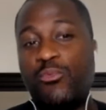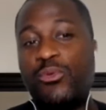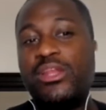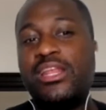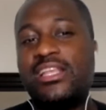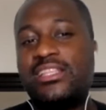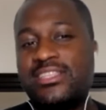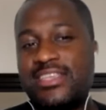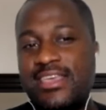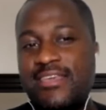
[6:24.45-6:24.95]
we
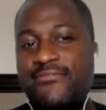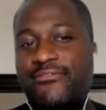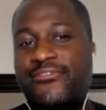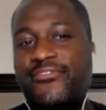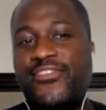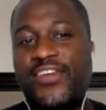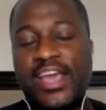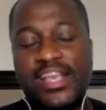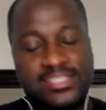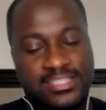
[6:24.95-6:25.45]
need to
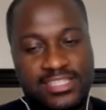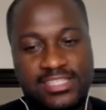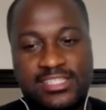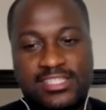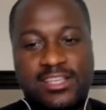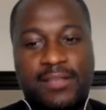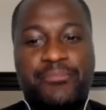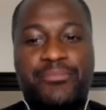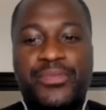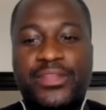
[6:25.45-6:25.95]
invest in
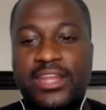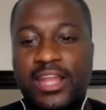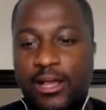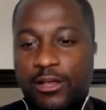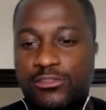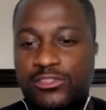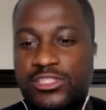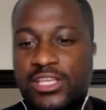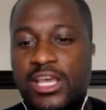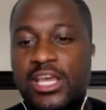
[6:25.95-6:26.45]
something
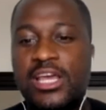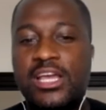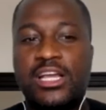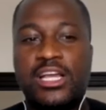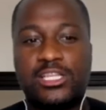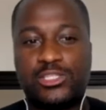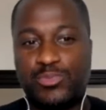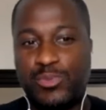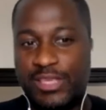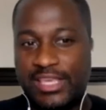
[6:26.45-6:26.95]
else
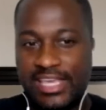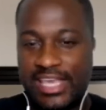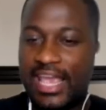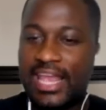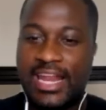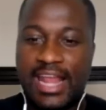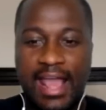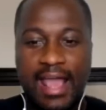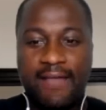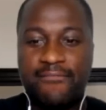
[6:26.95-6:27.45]
because we
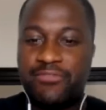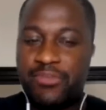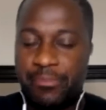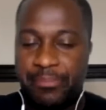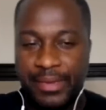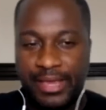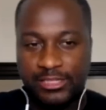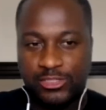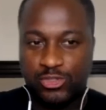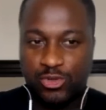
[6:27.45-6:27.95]
can't have
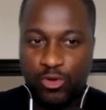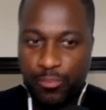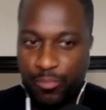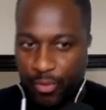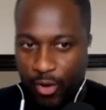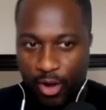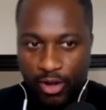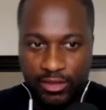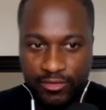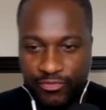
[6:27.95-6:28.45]
the petro
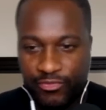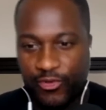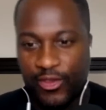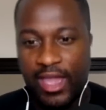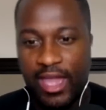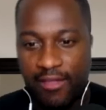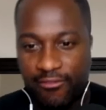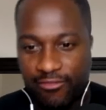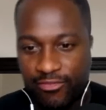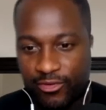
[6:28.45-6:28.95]
party
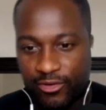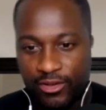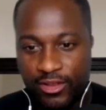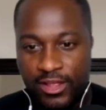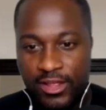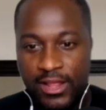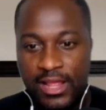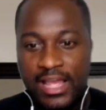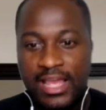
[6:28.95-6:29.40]
forever.